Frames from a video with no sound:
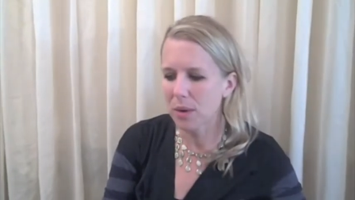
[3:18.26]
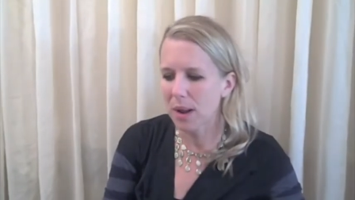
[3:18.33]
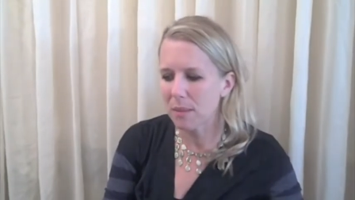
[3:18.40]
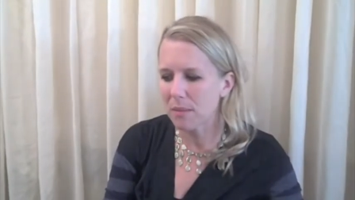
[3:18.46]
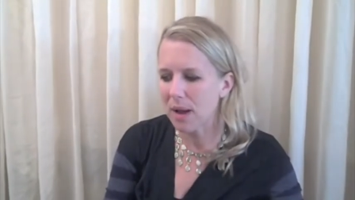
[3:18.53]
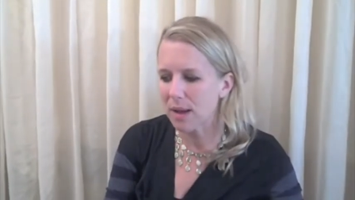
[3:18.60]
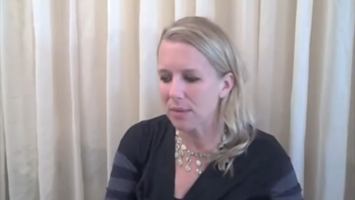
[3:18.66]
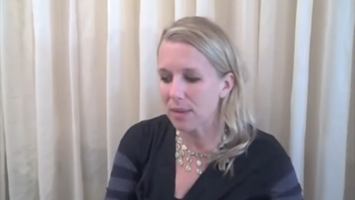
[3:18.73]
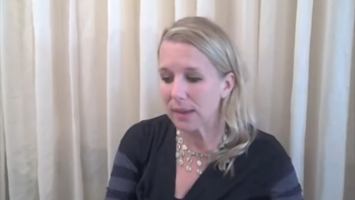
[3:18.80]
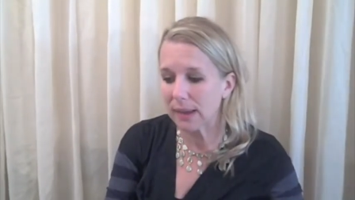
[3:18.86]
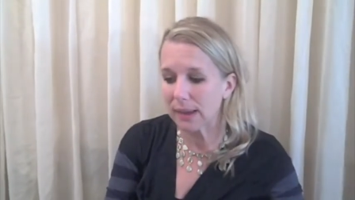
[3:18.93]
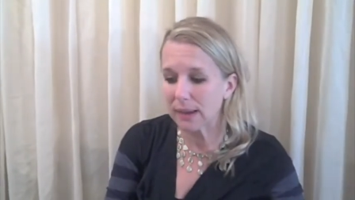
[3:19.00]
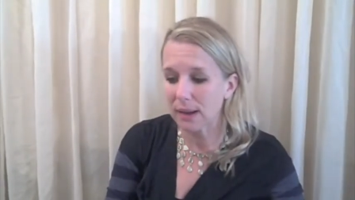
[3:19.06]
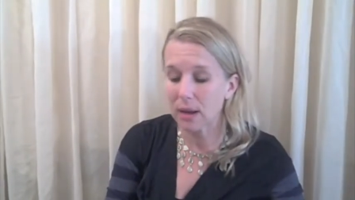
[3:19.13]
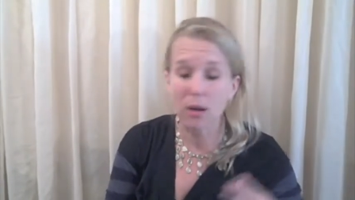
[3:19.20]
when I'm not
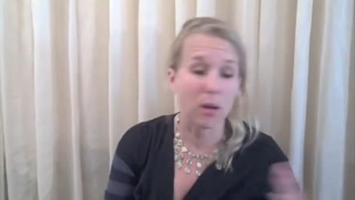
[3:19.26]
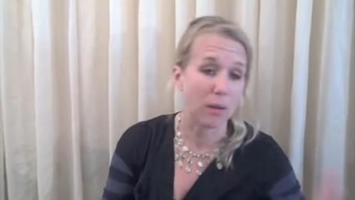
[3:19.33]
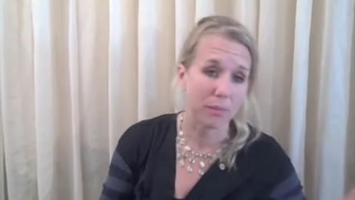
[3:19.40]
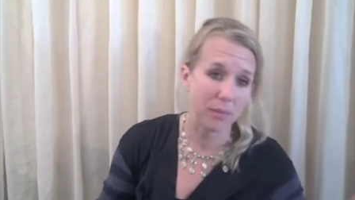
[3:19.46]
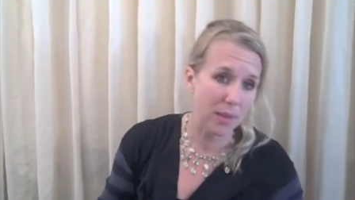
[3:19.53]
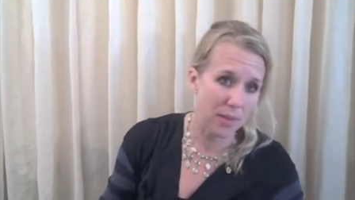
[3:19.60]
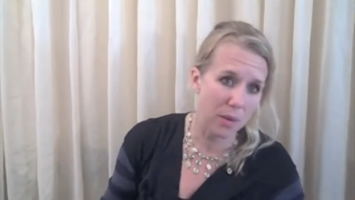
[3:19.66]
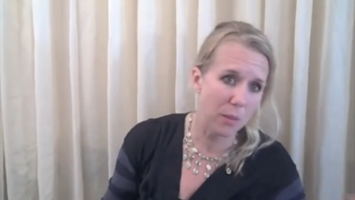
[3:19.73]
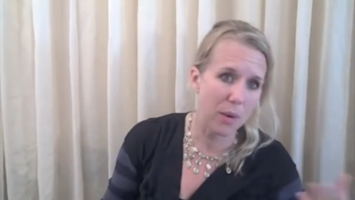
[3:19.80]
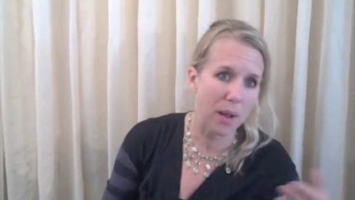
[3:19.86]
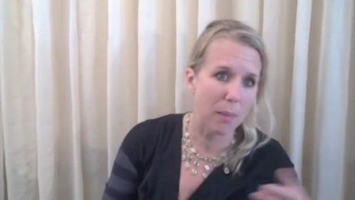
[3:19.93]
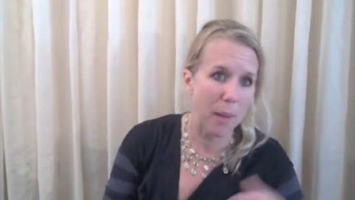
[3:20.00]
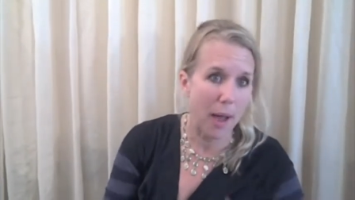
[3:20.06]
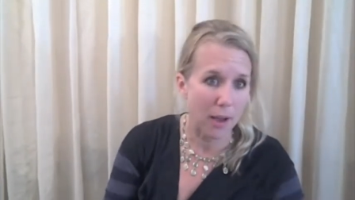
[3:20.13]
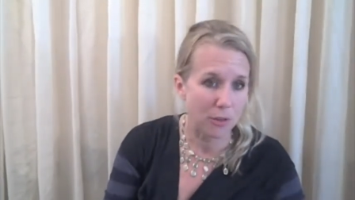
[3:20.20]
thinking at all and that when
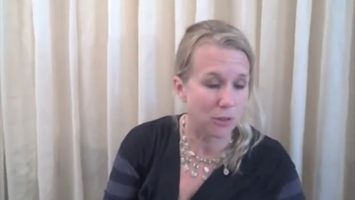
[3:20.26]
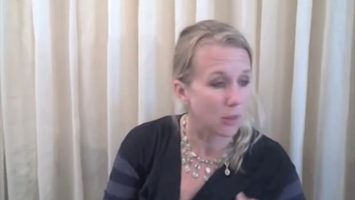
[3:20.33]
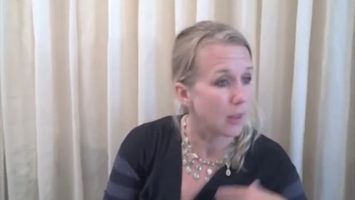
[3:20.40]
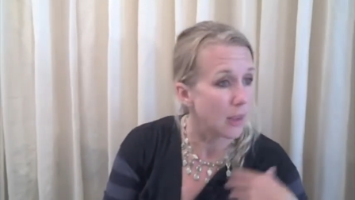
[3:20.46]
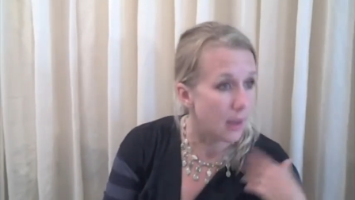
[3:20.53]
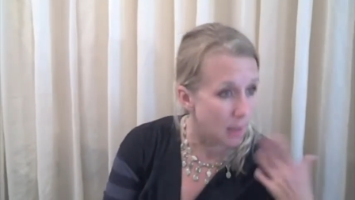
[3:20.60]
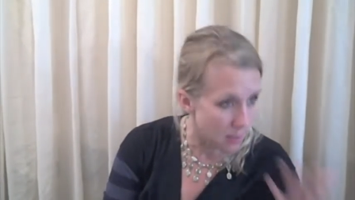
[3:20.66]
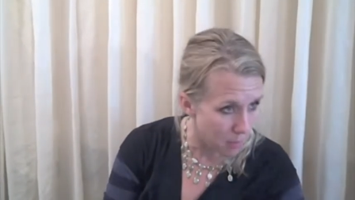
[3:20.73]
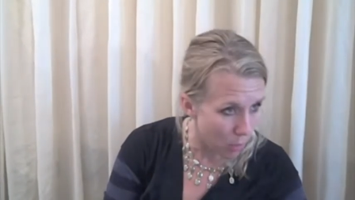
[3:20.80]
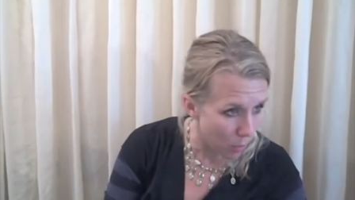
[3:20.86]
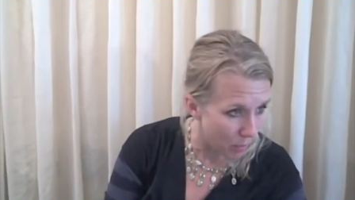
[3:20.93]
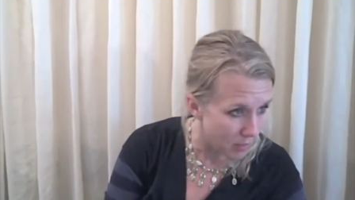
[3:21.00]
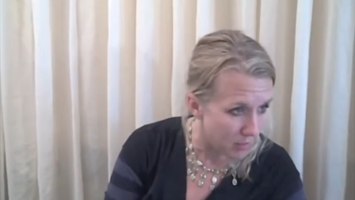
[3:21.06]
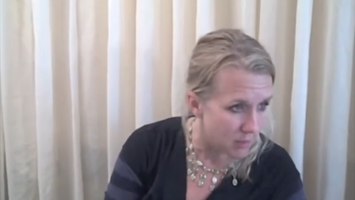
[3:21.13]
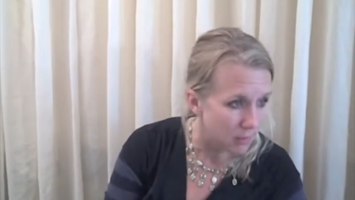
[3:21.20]
I'm actually in the
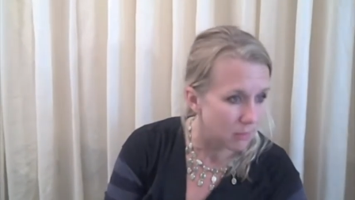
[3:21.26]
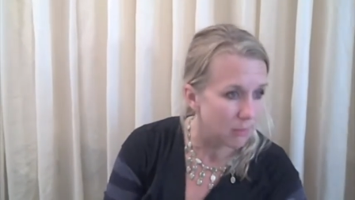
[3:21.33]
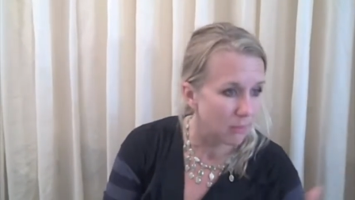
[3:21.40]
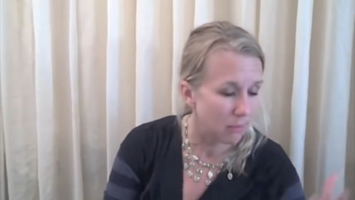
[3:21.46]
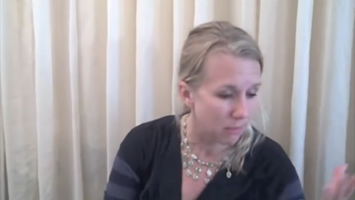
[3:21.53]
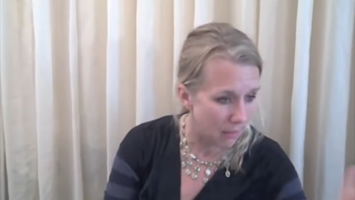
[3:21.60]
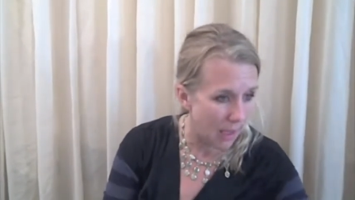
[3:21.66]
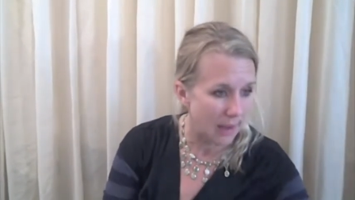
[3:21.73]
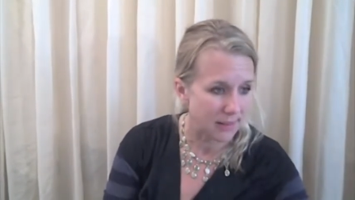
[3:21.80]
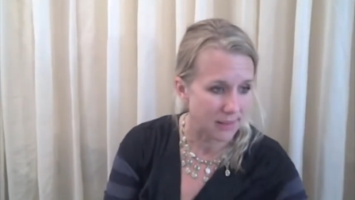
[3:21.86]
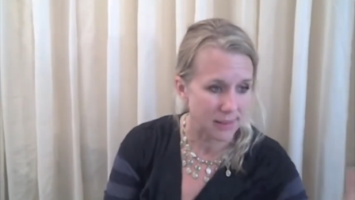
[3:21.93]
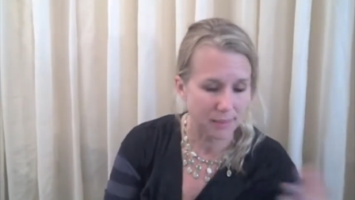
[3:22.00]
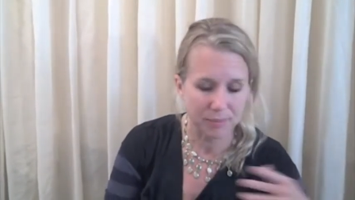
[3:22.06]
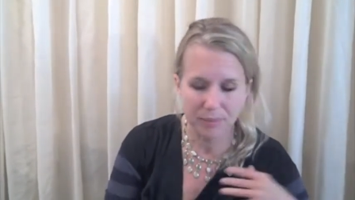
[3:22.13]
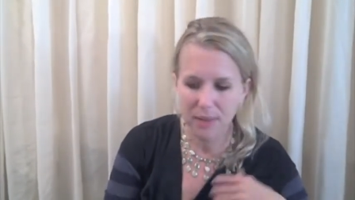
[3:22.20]
moment
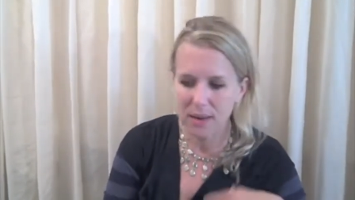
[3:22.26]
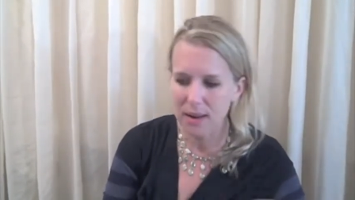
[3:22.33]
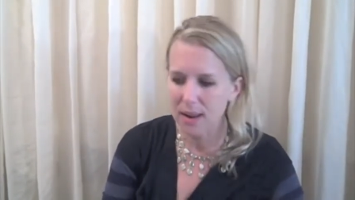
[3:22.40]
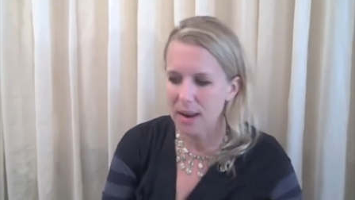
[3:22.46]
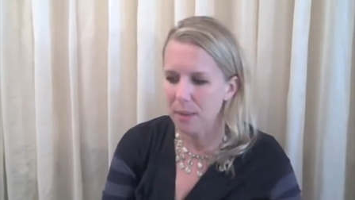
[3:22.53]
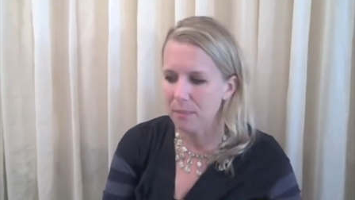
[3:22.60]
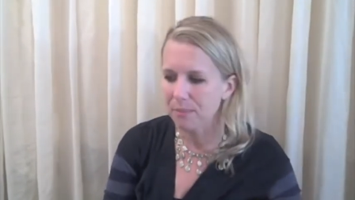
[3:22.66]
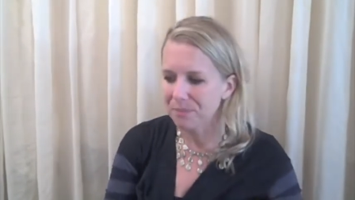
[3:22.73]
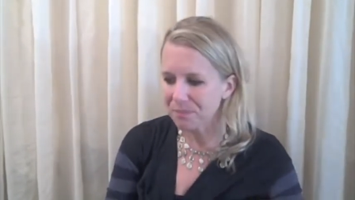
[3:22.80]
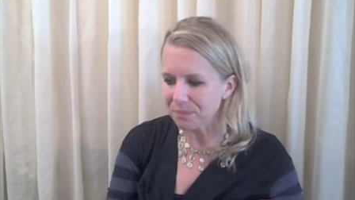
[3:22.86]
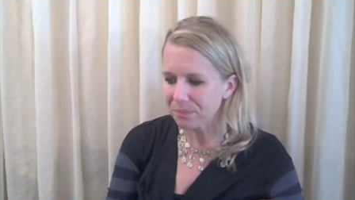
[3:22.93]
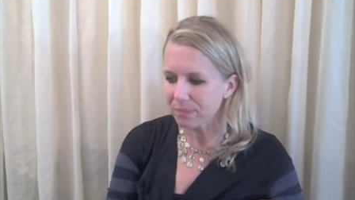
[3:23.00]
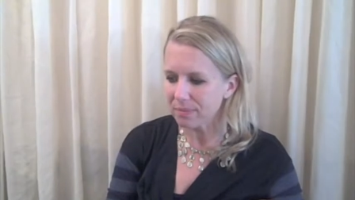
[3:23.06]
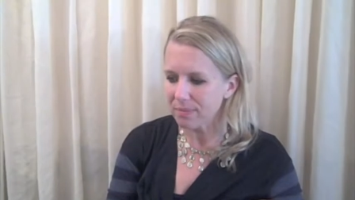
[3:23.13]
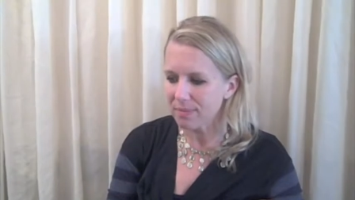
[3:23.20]
acting and I'm
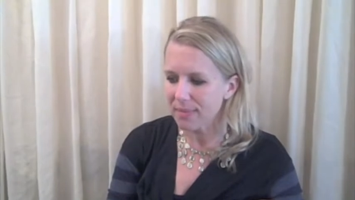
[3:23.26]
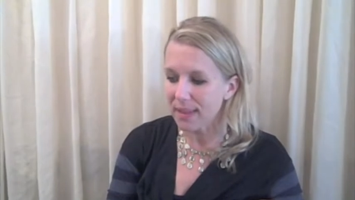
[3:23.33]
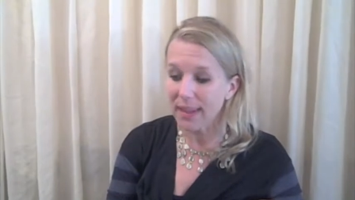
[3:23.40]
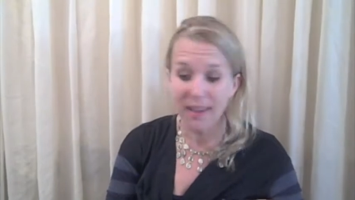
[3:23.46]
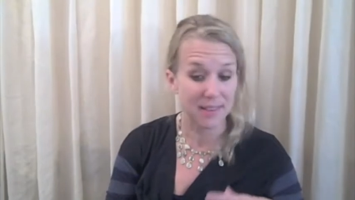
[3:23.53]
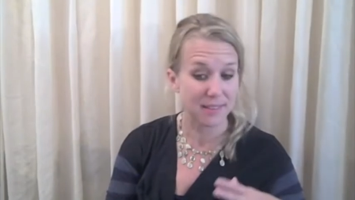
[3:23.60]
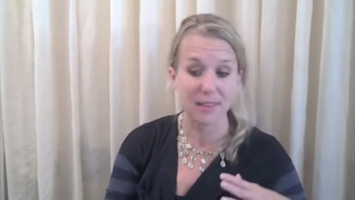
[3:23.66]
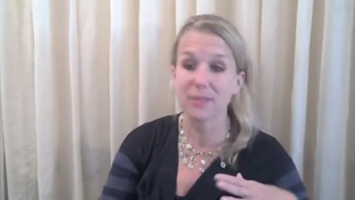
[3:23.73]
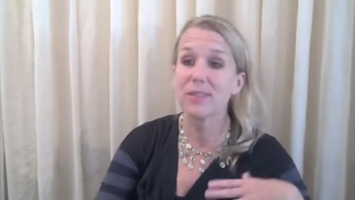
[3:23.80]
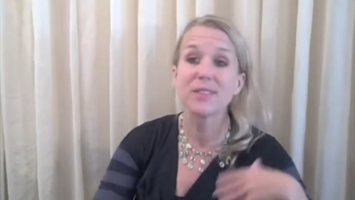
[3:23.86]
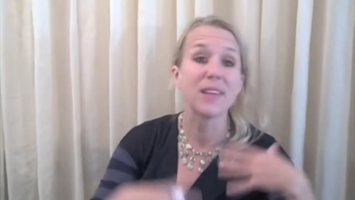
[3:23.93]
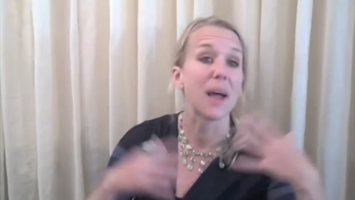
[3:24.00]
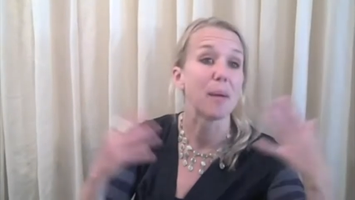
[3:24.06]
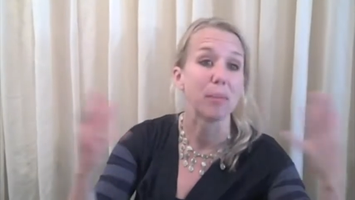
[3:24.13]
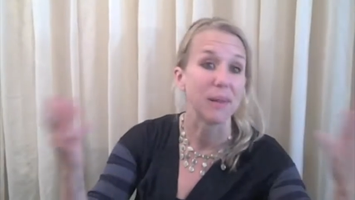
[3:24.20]
as if
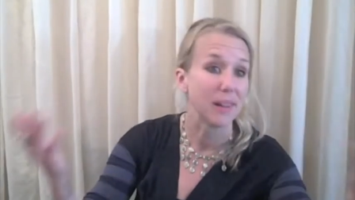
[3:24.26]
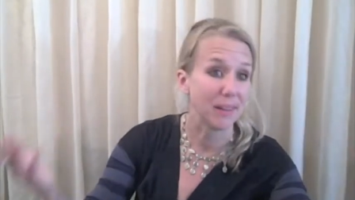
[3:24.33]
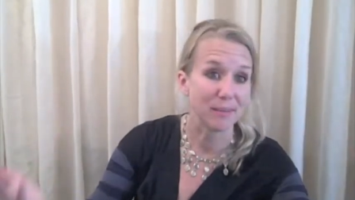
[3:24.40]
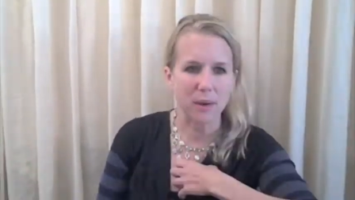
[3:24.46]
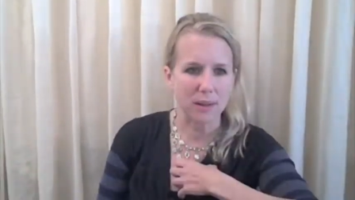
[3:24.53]
it's happening.